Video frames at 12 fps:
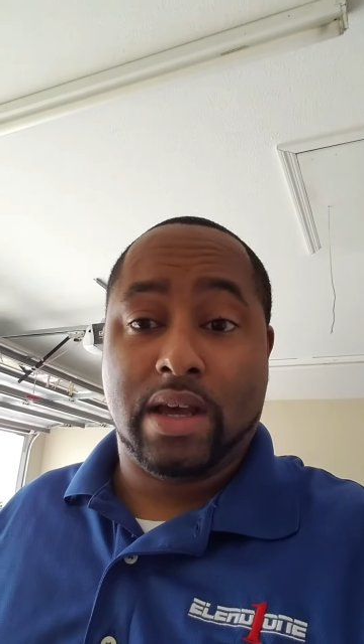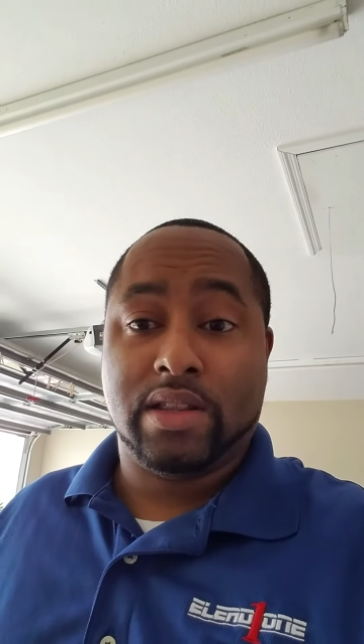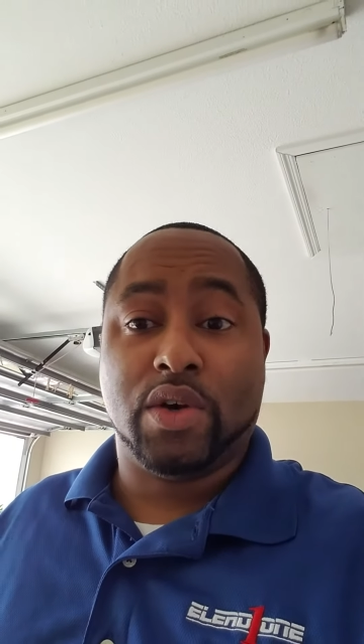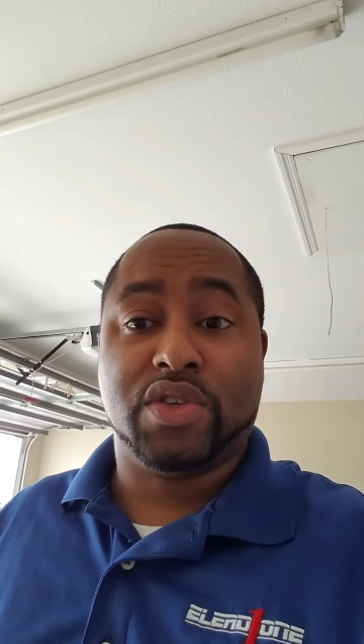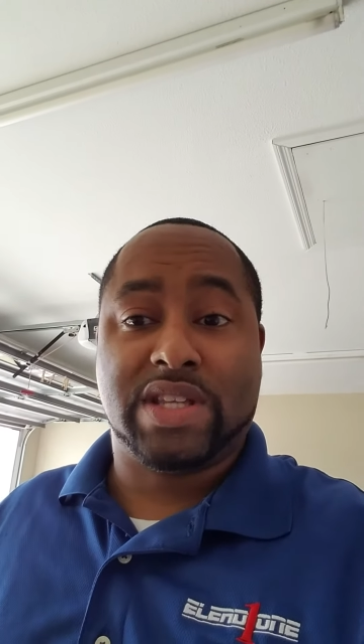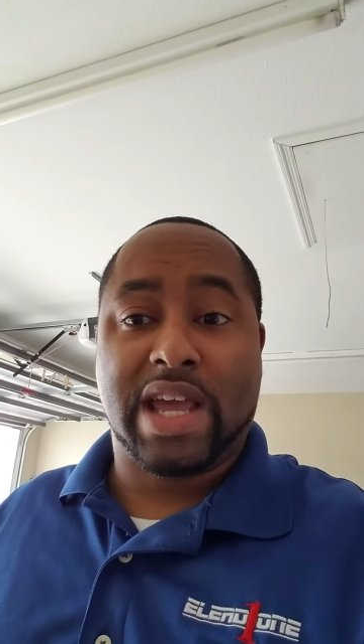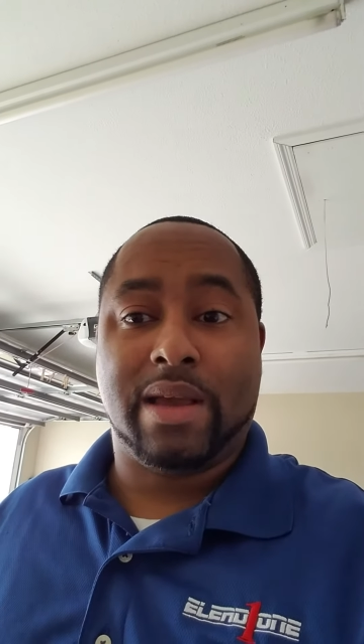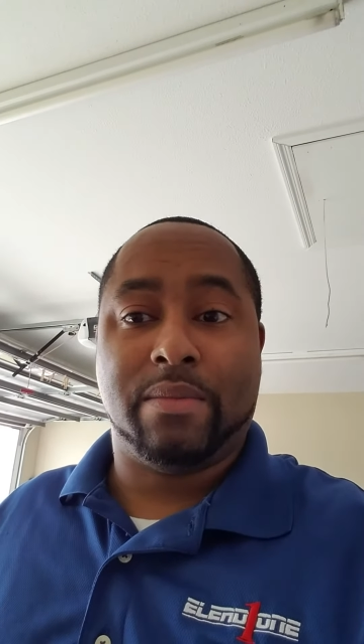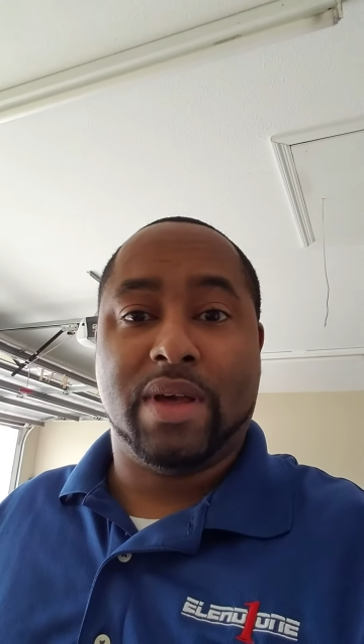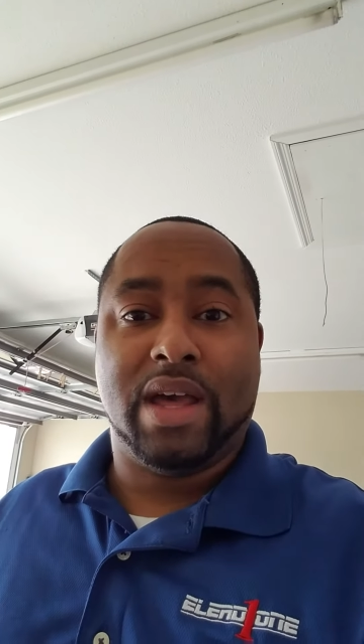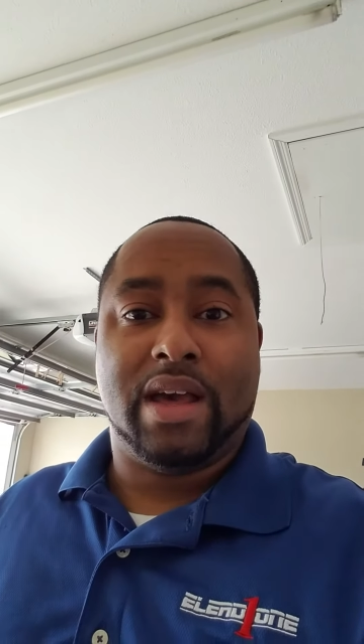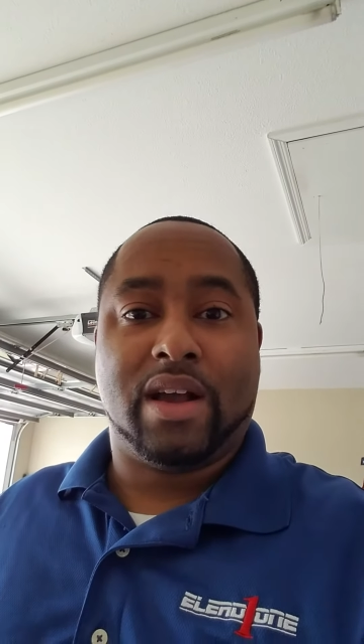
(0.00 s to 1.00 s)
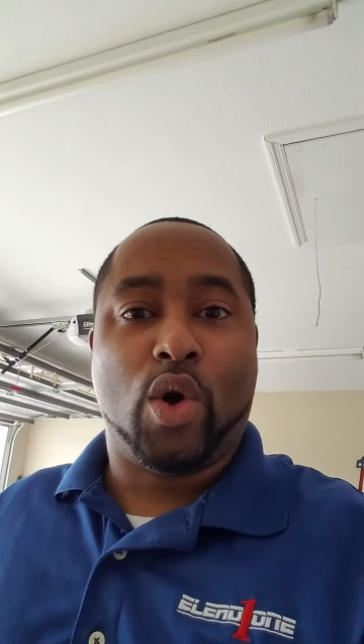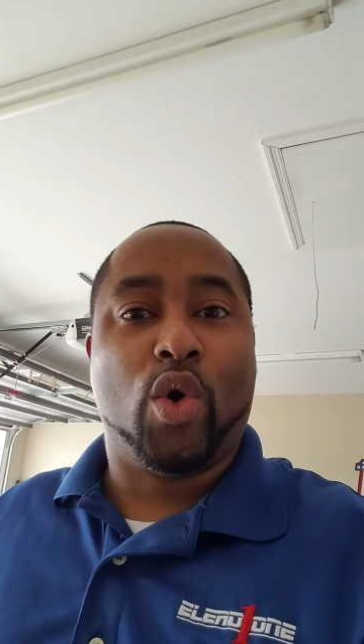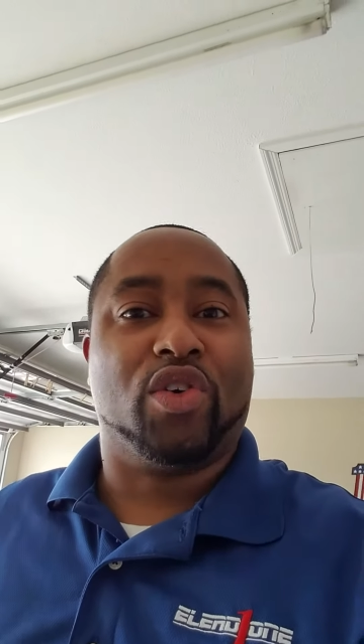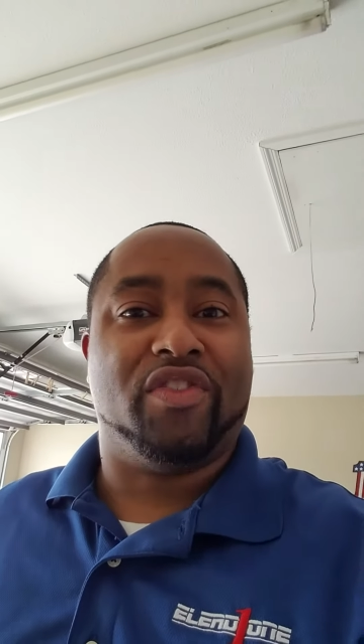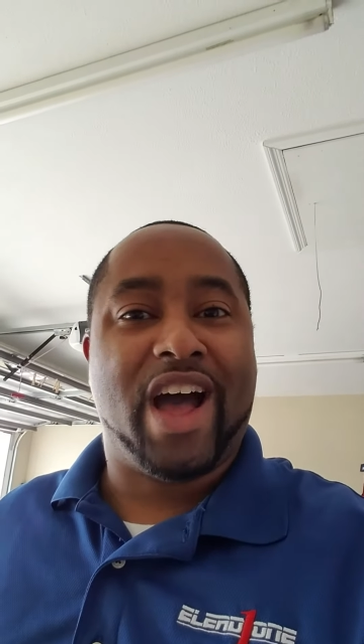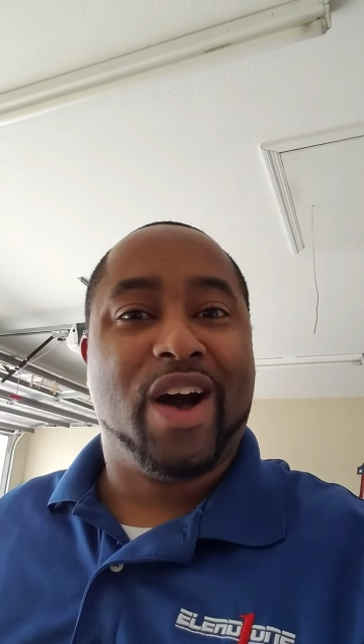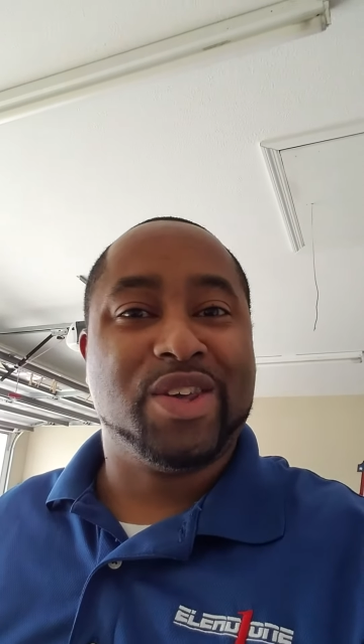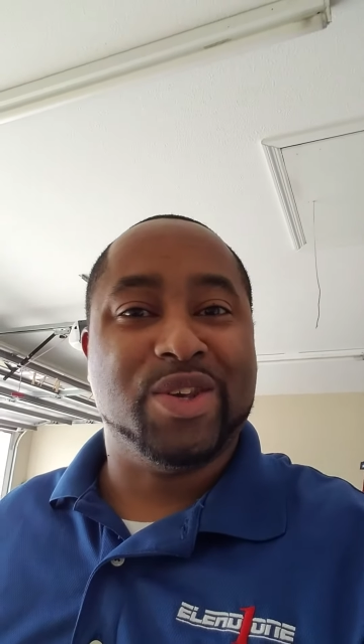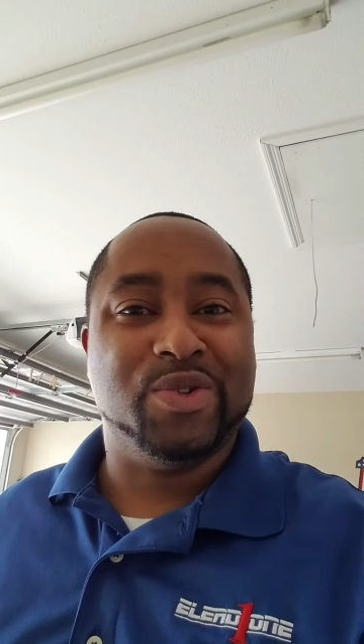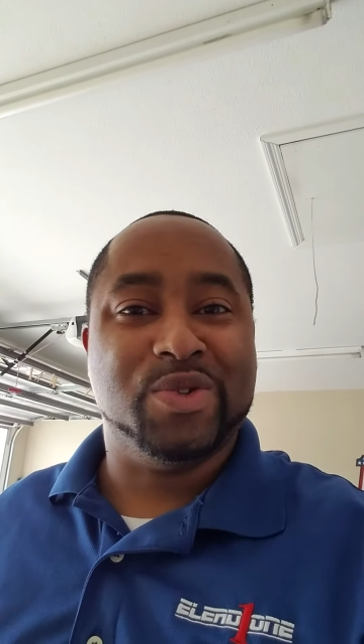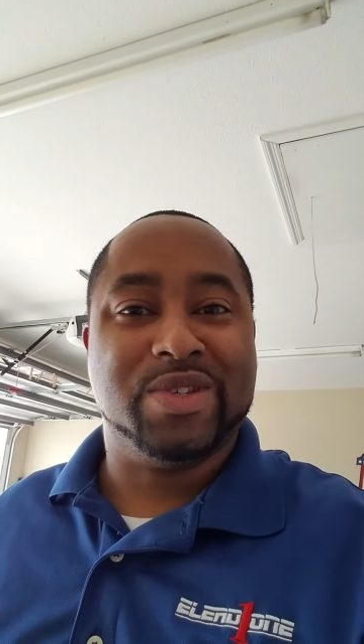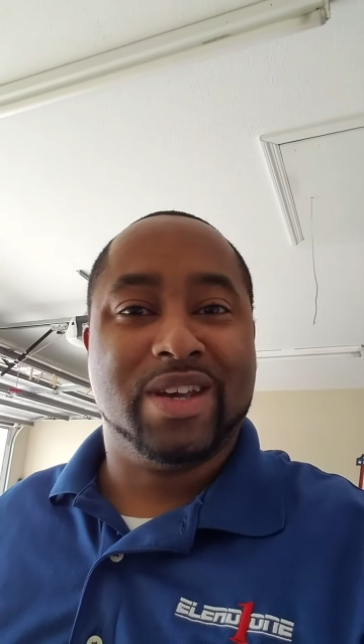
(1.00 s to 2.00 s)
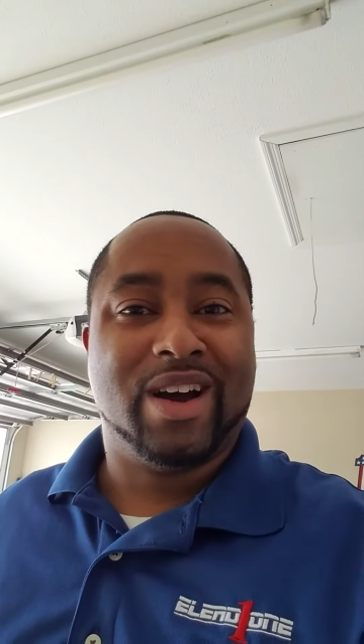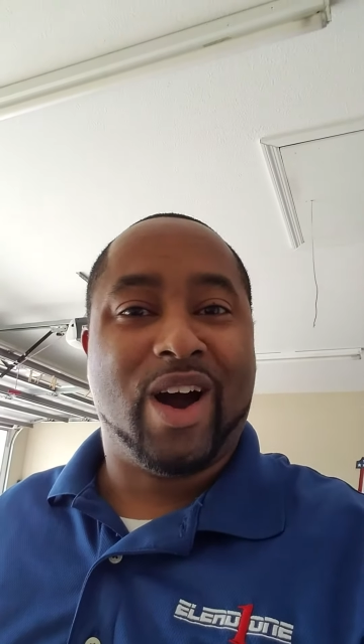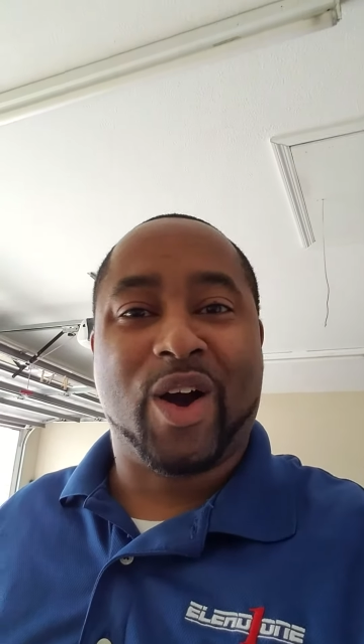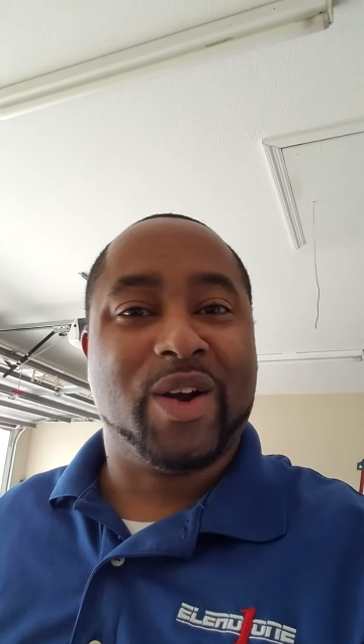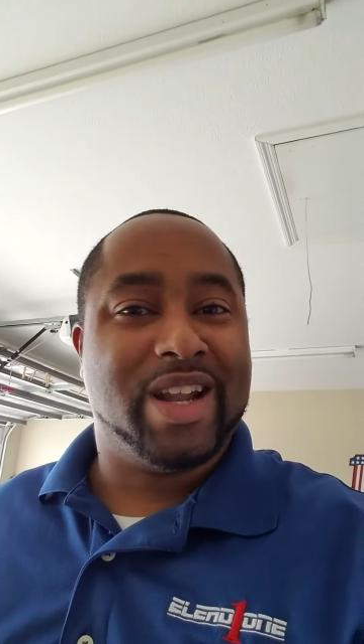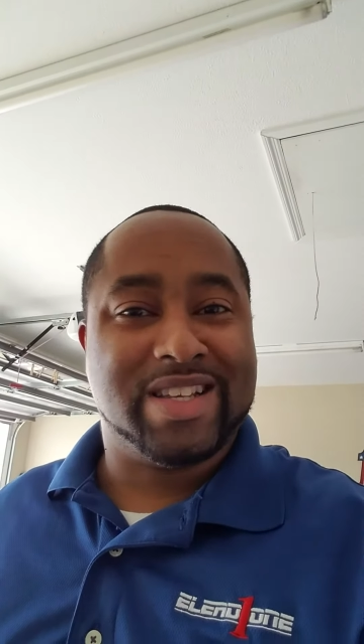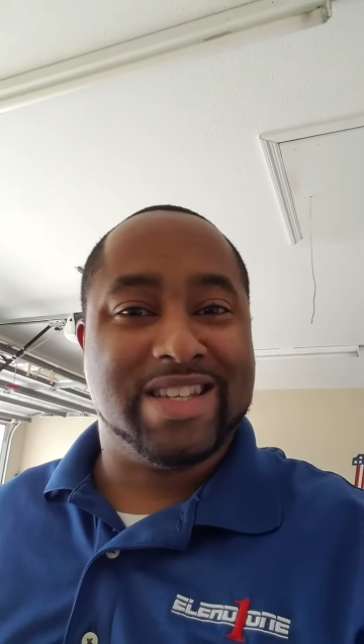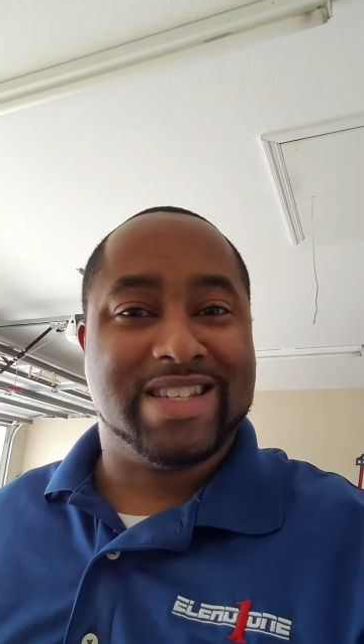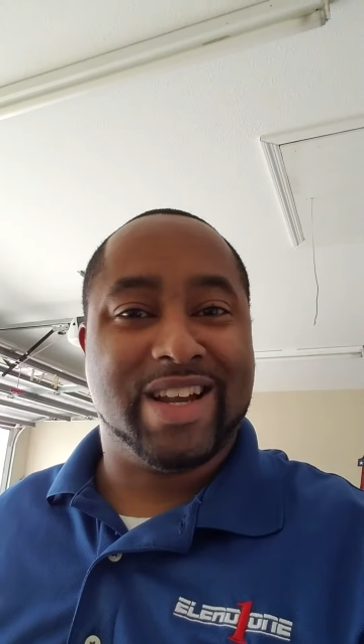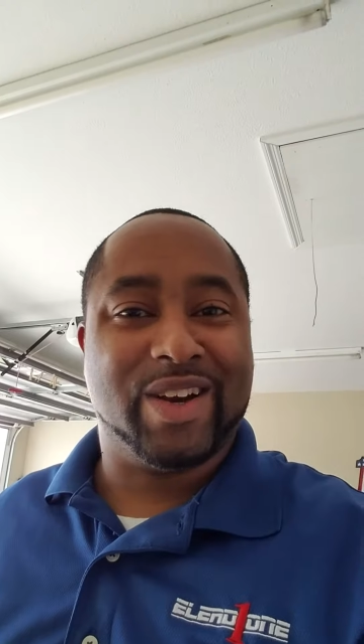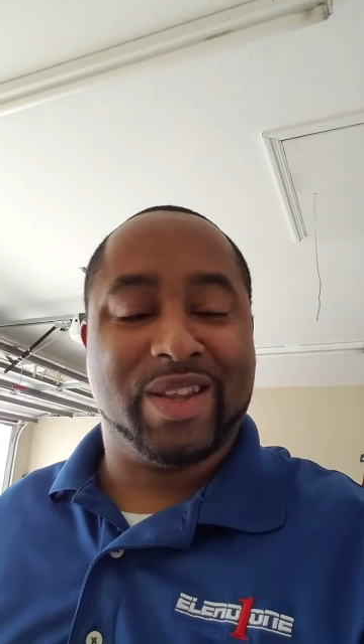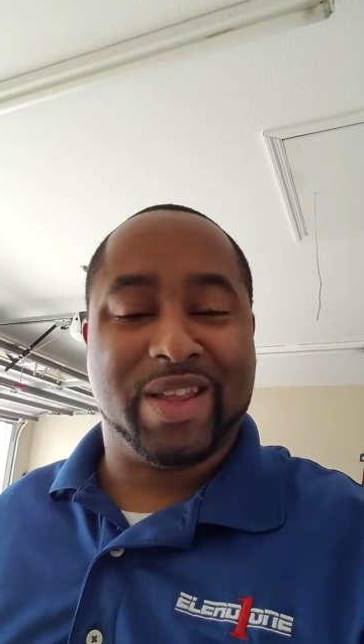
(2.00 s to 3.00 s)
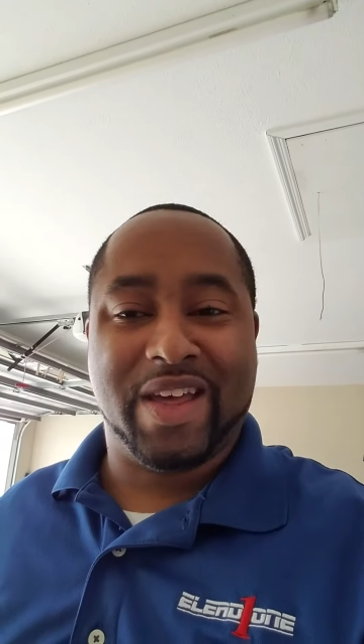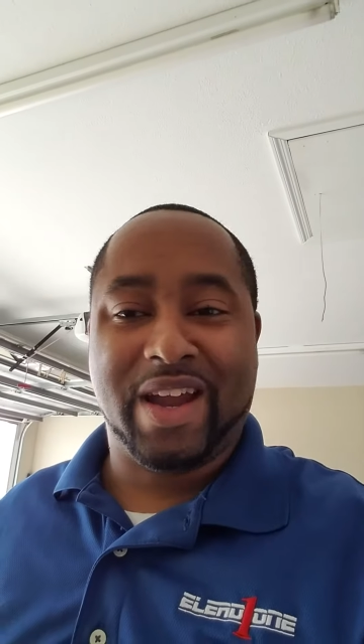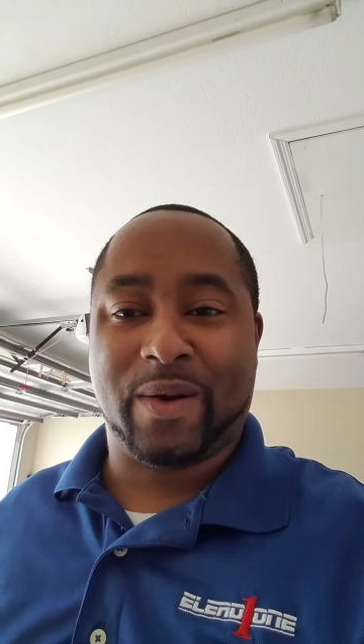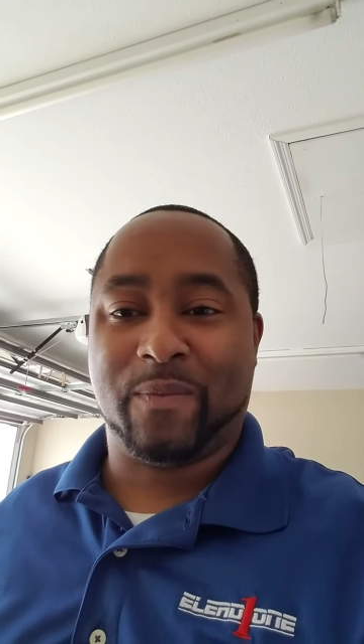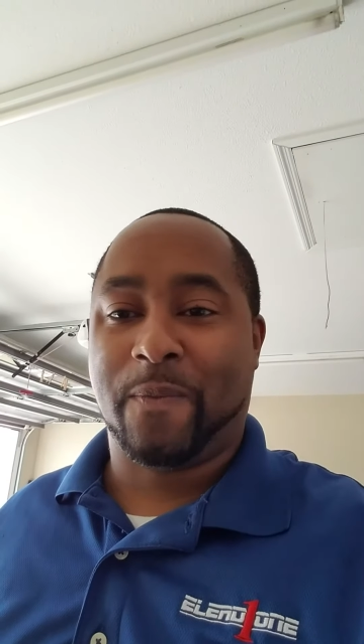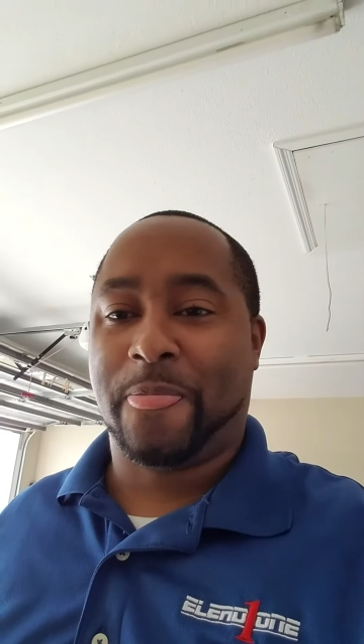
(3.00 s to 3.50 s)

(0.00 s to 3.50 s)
Those same core values aren't necessarily there.